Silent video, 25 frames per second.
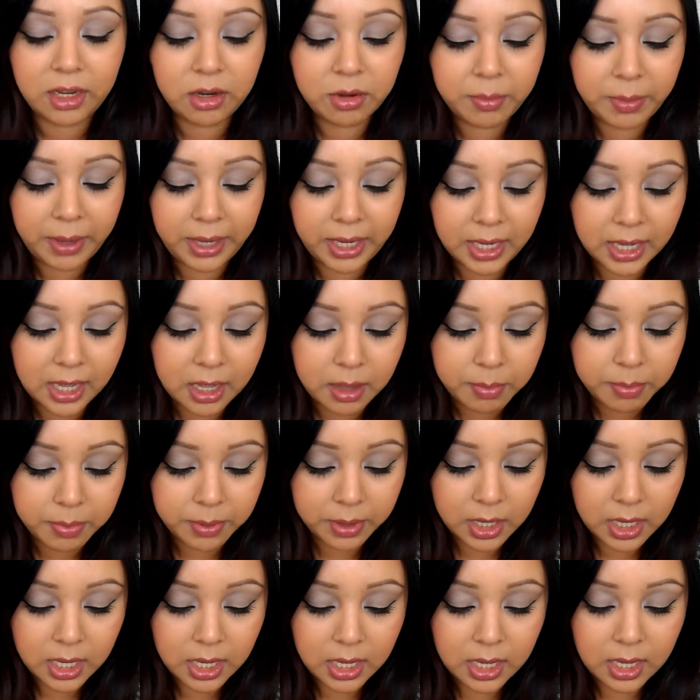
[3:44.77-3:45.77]
your makeup.
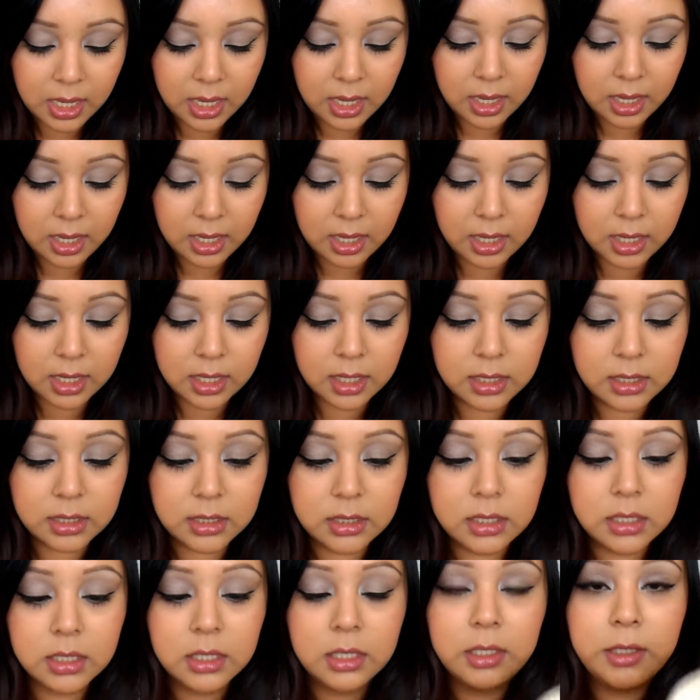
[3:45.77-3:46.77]

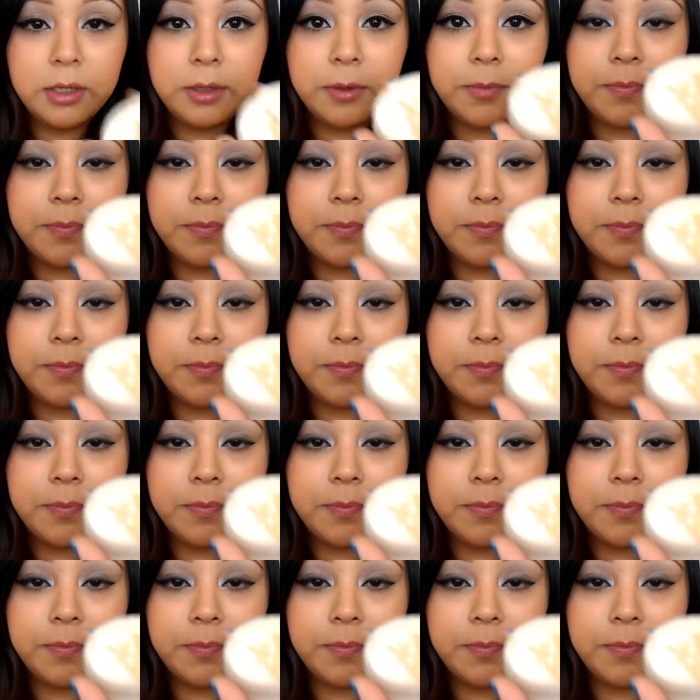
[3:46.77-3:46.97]
And